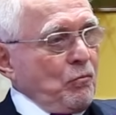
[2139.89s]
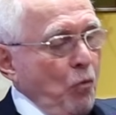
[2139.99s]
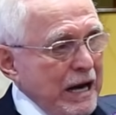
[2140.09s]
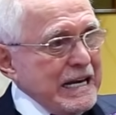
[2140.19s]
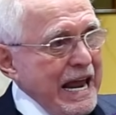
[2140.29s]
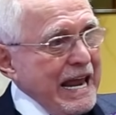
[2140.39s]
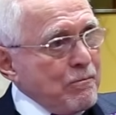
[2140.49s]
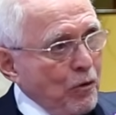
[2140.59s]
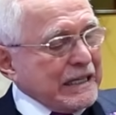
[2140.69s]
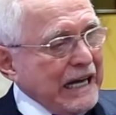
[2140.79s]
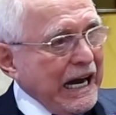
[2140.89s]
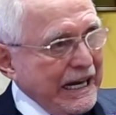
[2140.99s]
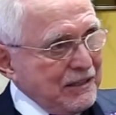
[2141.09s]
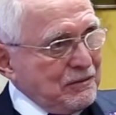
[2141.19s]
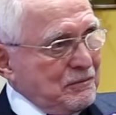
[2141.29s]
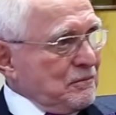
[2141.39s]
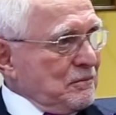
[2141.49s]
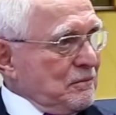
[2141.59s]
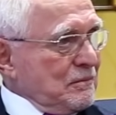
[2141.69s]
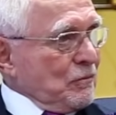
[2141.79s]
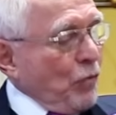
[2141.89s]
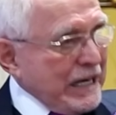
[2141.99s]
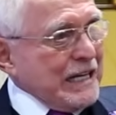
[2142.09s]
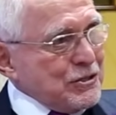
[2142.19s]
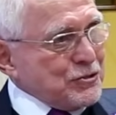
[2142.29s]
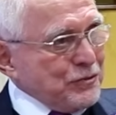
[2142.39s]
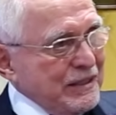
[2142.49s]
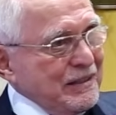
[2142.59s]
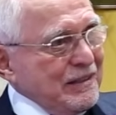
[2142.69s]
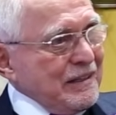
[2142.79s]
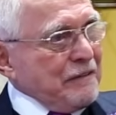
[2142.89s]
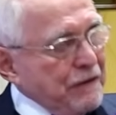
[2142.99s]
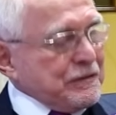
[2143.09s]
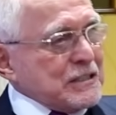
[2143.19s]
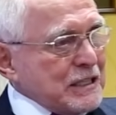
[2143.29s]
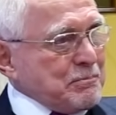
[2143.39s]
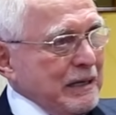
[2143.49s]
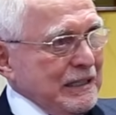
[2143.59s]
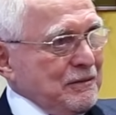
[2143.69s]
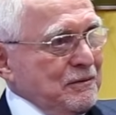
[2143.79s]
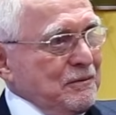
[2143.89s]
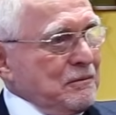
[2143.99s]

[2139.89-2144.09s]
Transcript: One name, one guy, one industry, 56 billion.